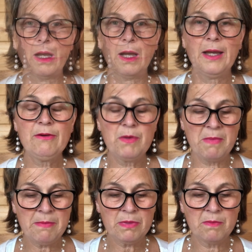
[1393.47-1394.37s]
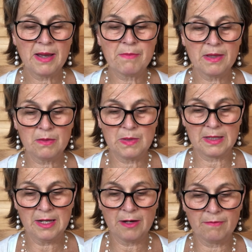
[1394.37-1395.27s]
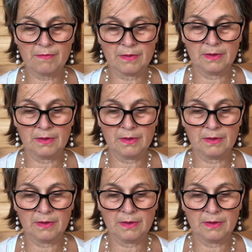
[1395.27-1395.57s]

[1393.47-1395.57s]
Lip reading: I remember my mother with love,